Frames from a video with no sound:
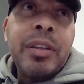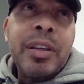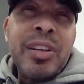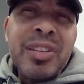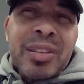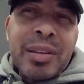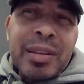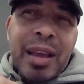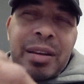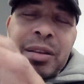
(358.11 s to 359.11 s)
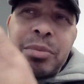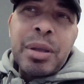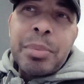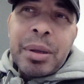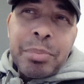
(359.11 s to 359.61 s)
and he's got like
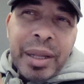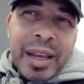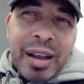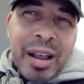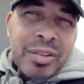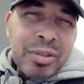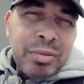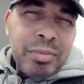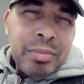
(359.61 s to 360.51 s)
a black costume.